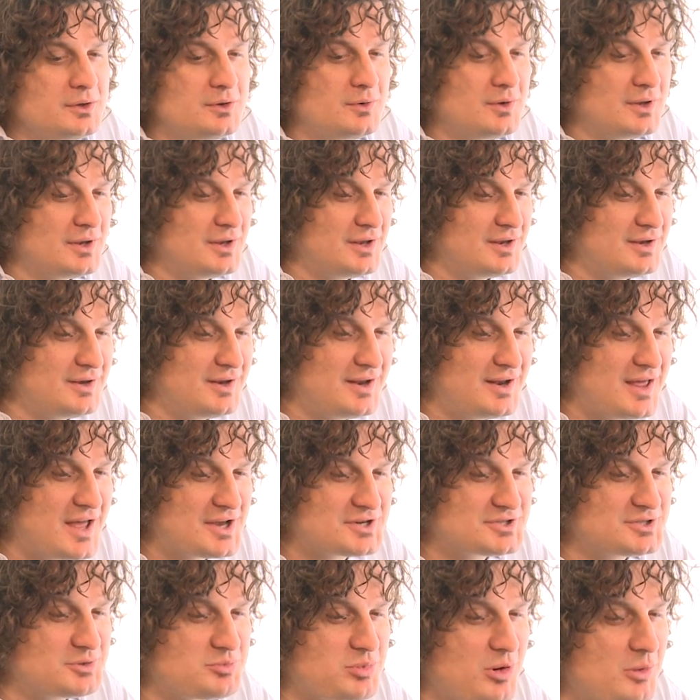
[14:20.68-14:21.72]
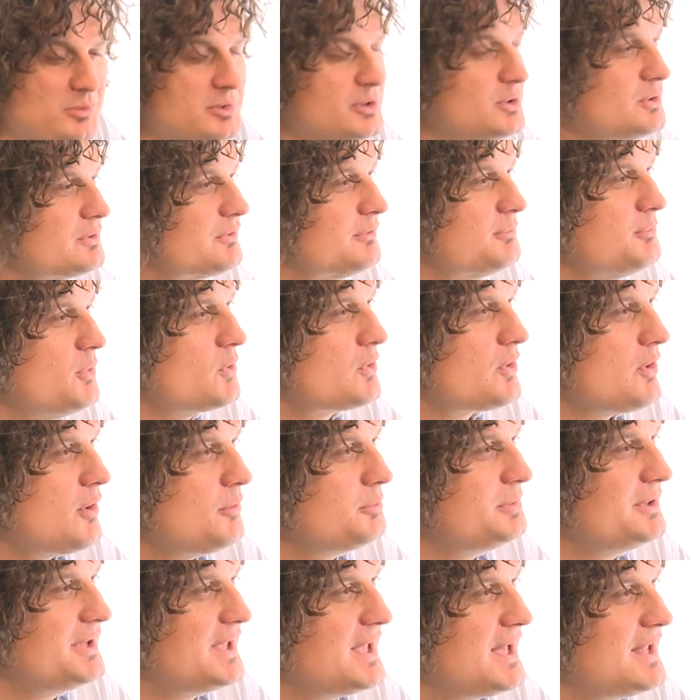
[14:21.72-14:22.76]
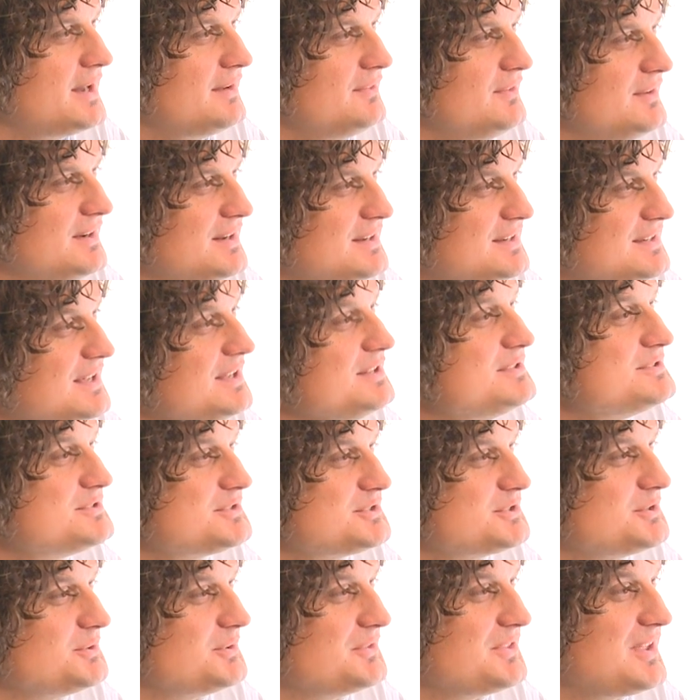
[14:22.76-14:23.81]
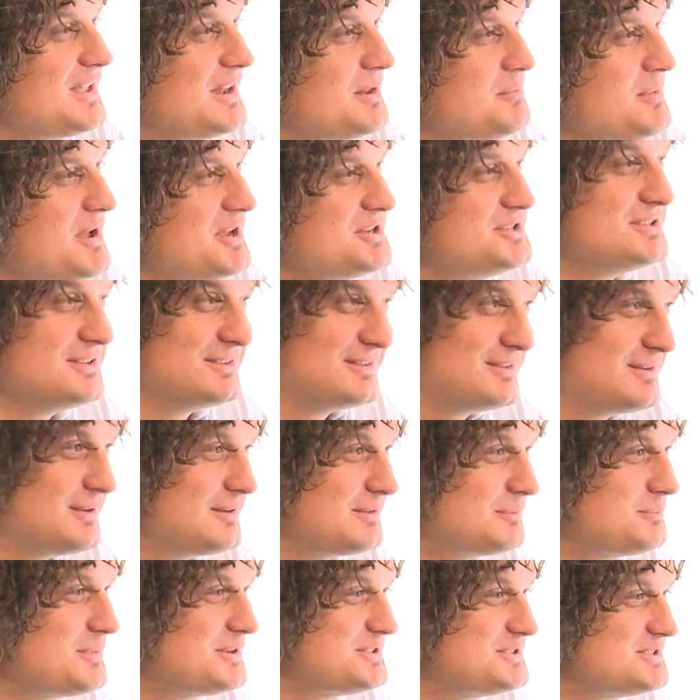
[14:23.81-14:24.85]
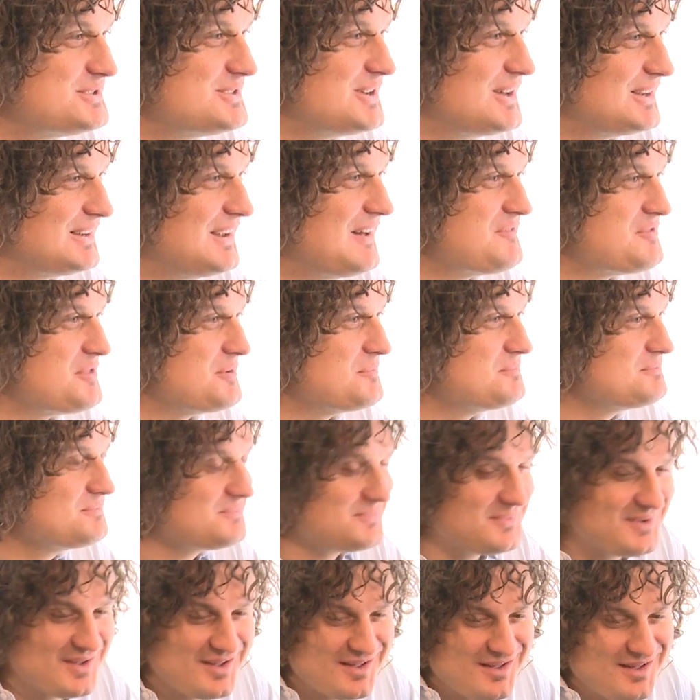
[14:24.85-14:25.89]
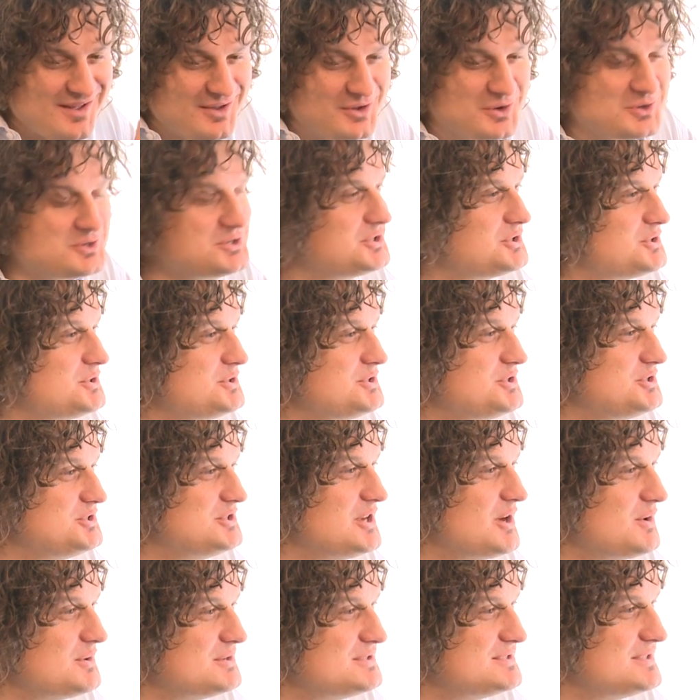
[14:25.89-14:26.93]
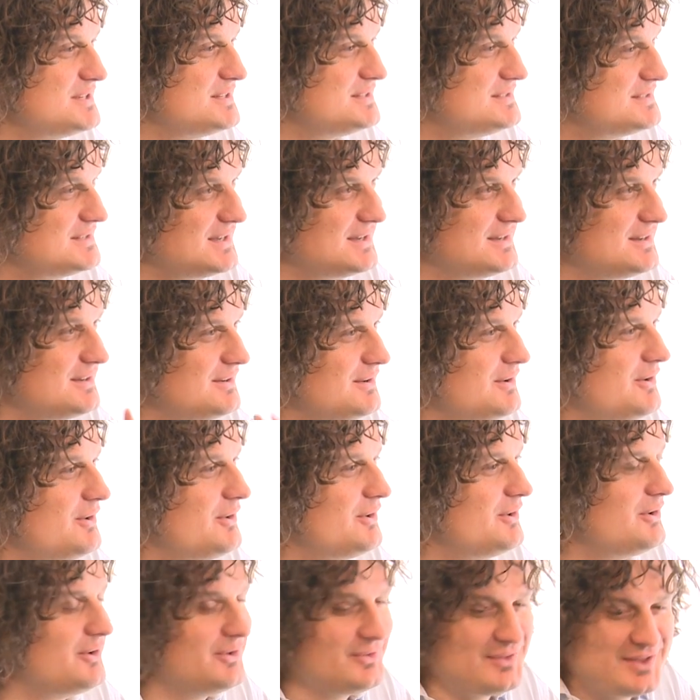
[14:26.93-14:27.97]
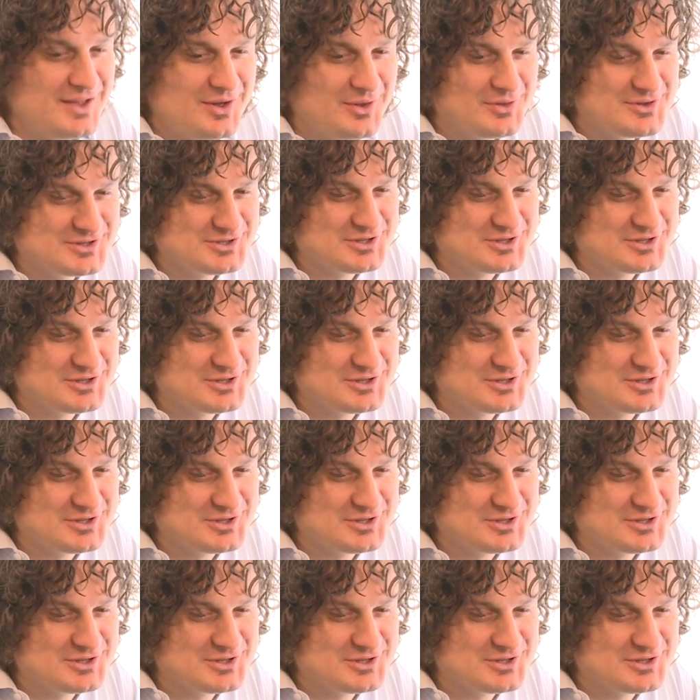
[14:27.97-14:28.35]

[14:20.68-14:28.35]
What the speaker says: You know, it actually probably looks more complicated than it needs to on the animations. As much as I love them, could you show us it on the